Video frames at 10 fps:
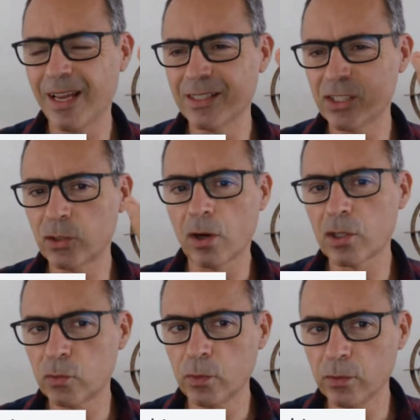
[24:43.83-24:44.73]

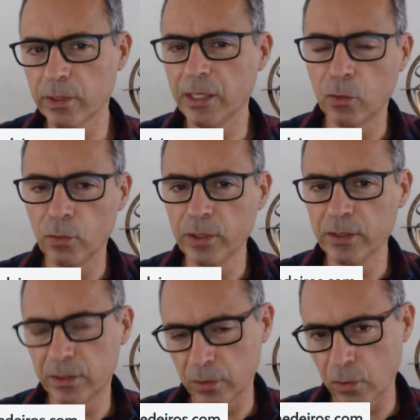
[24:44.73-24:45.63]
stocks will
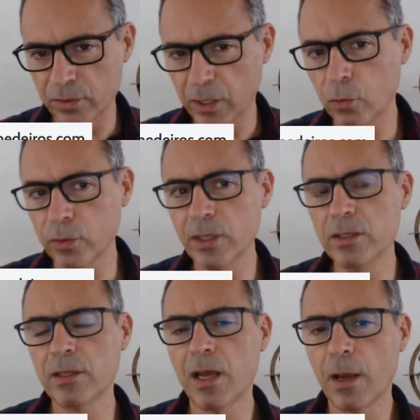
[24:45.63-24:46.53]
increase or
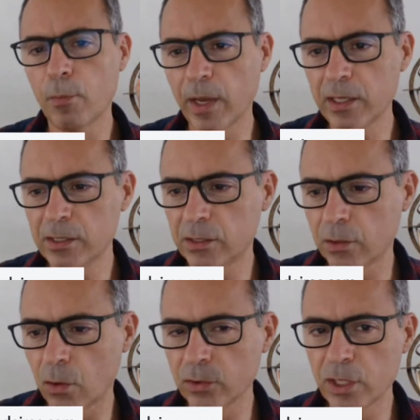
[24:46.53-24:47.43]
decrease based
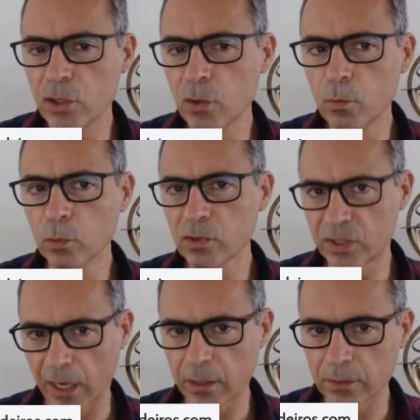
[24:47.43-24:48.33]
on the new moon
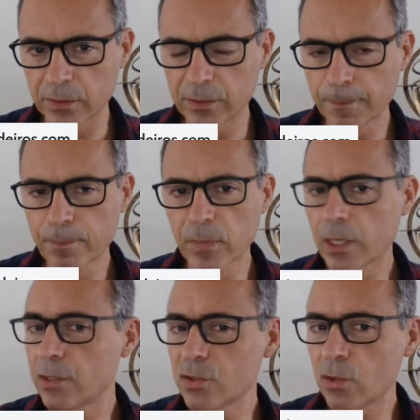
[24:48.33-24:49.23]
cycles.
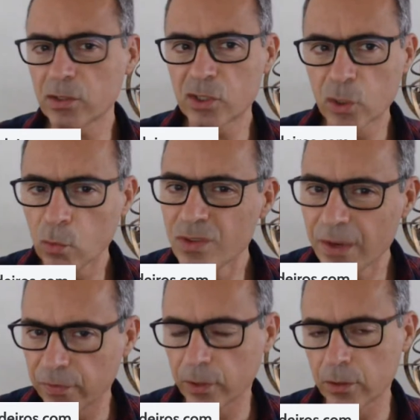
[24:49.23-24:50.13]
It is not so
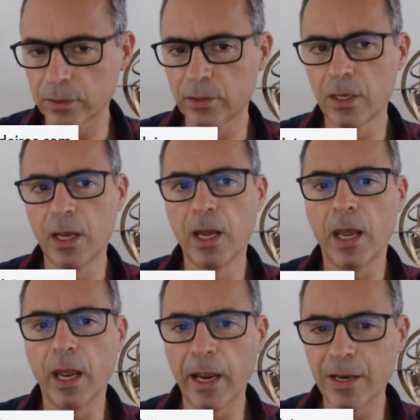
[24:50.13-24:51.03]
difficult.
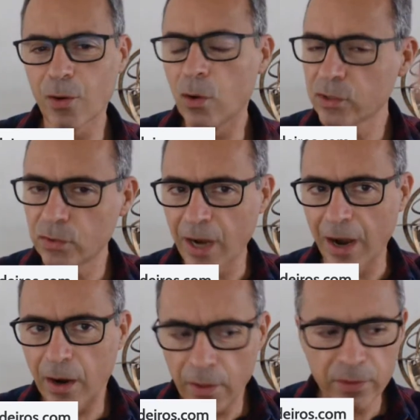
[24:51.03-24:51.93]
And also there are
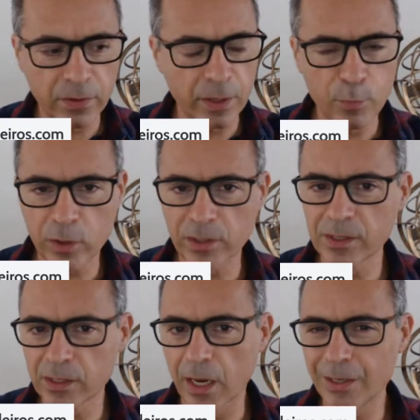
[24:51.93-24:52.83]
other important
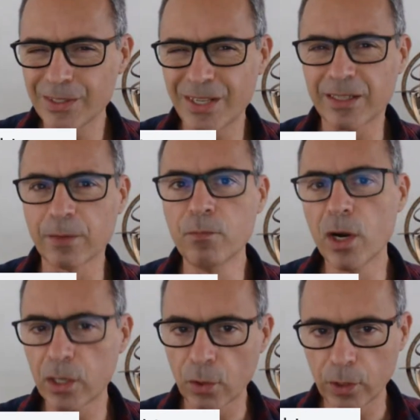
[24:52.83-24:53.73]
cycles like
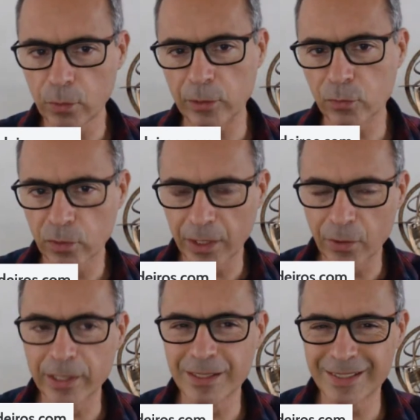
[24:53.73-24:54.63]
Mercury
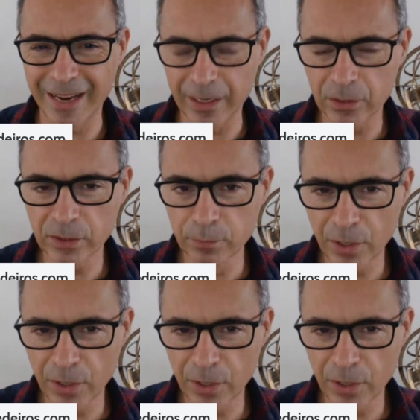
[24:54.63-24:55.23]
retrograde cycles,